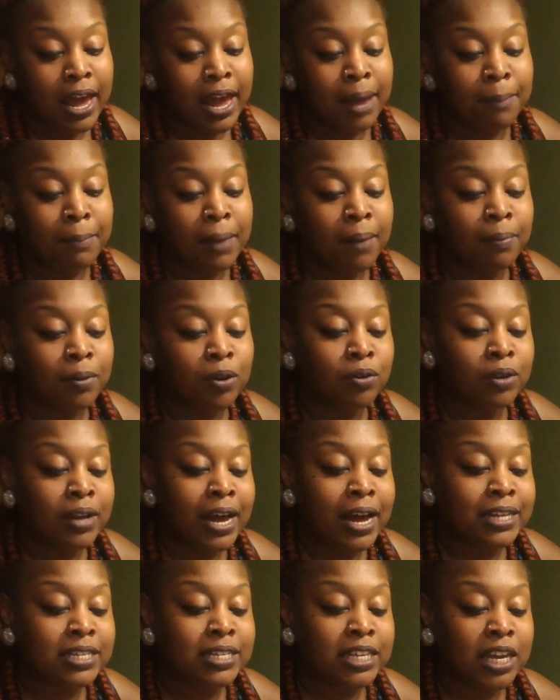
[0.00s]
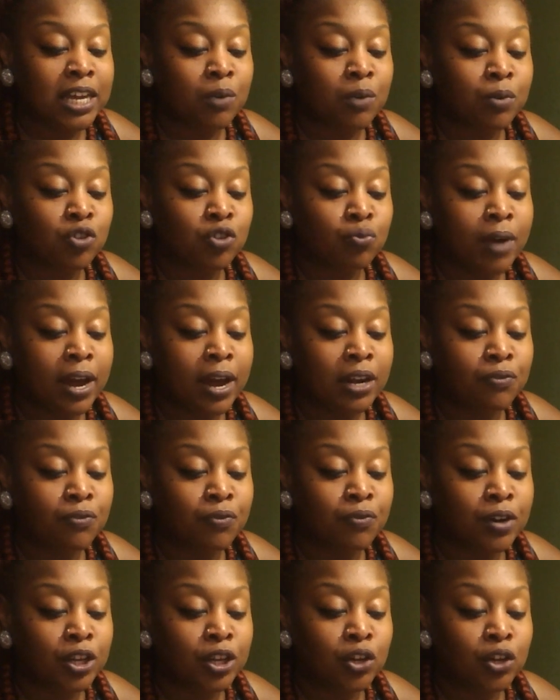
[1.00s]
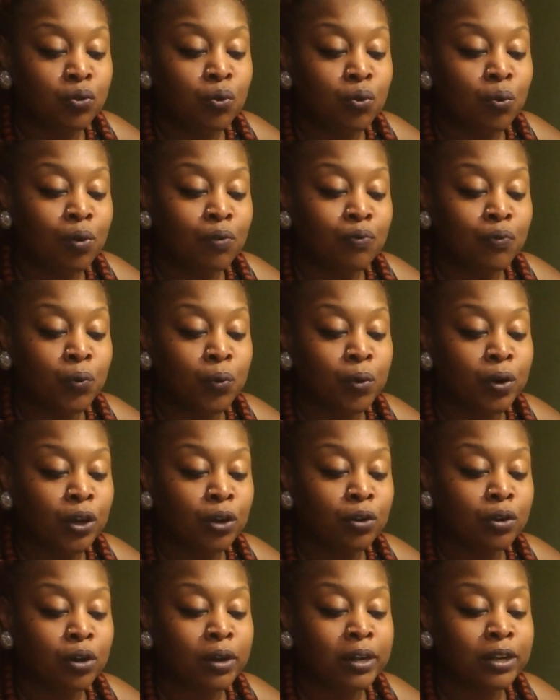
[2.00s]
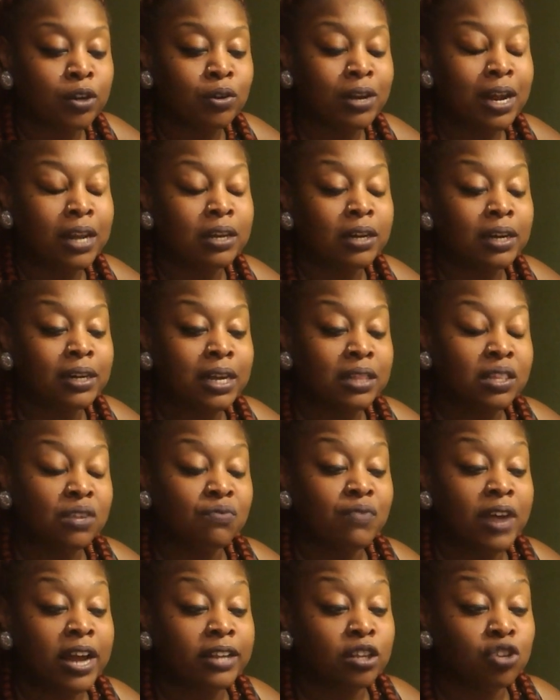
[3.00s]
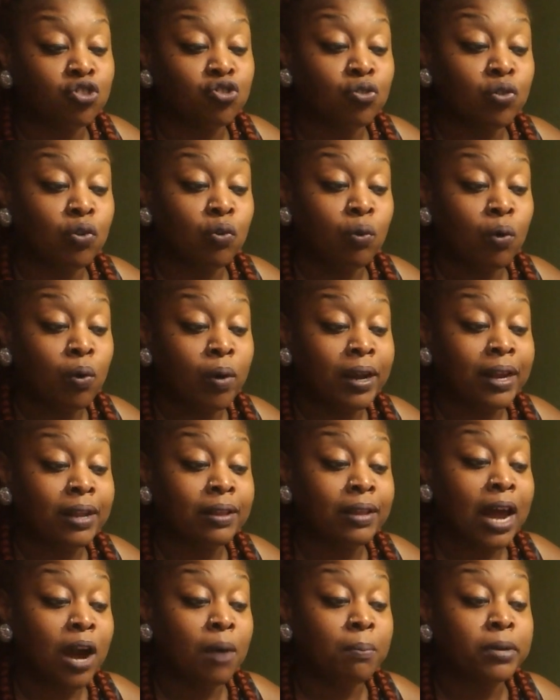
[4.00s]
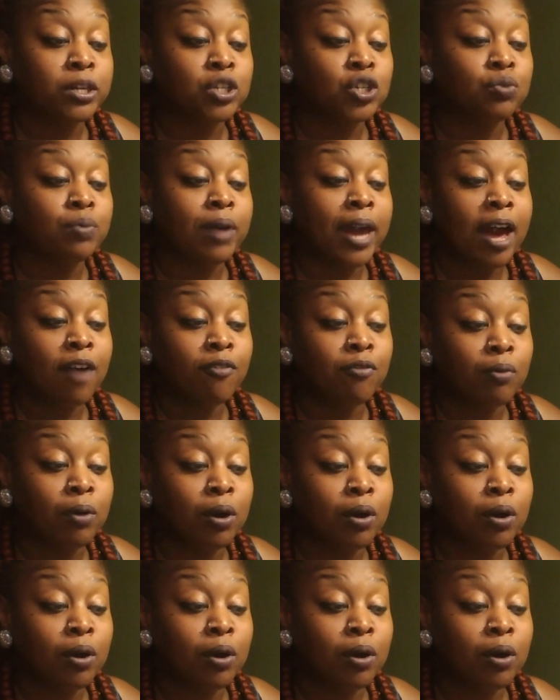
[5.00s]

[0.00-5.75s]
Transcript: and maybe you're not seeing what's right in front of you going forward you don't you're not looking at the fact that you're growing and how much you have